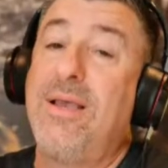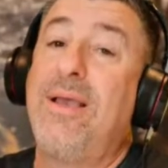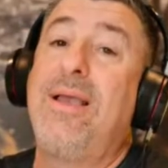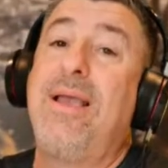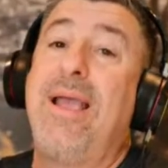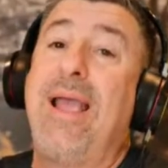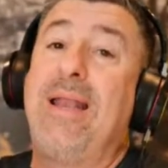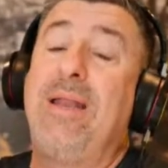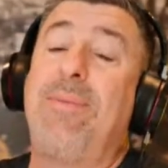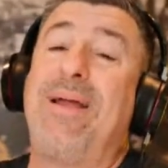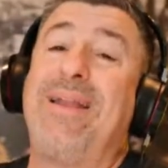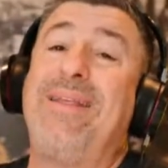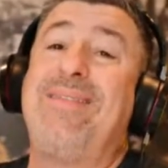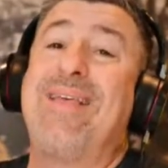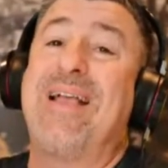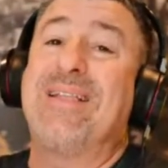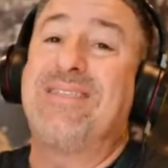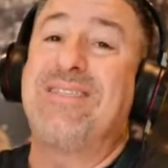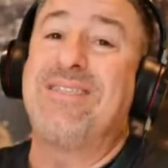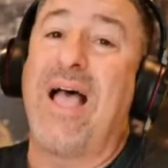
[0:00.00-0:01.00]
Anybody
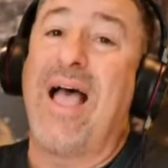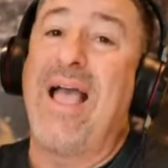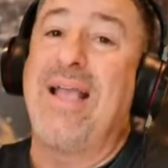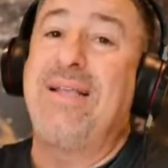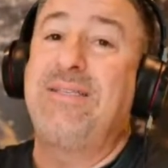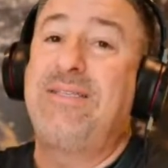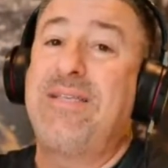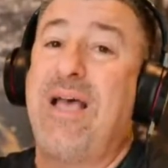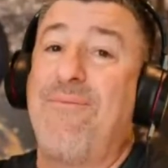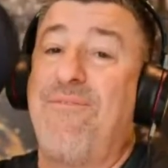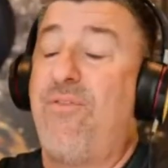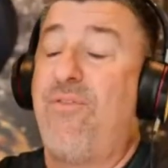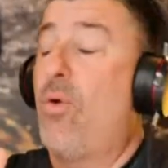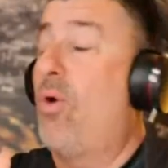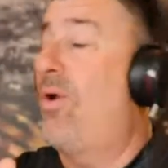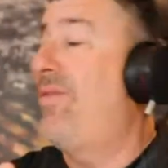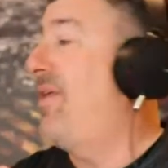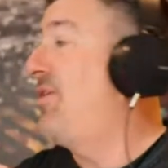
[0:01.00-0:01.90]
that signs up for the